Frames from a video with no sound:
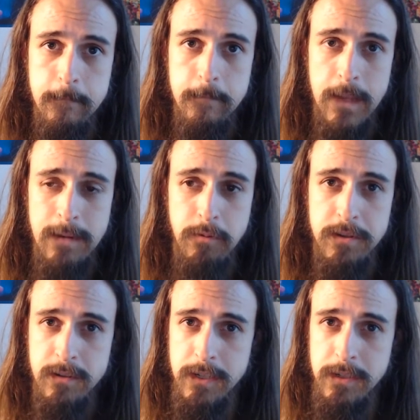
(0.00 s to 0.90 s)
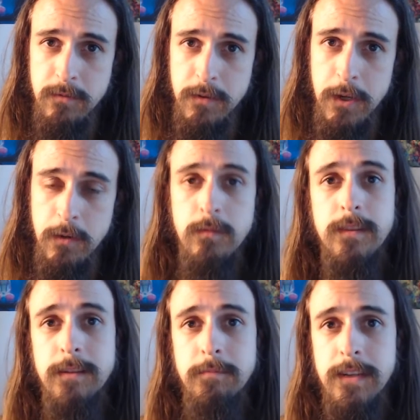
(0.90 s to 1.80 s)
I personally don't know
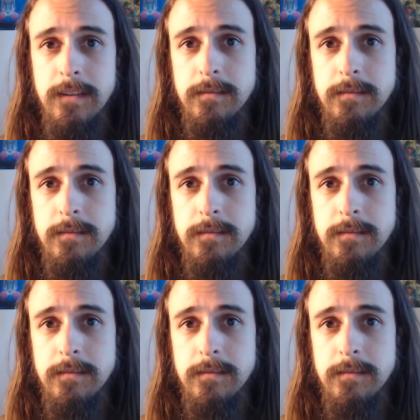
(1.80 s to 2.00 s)
them yet,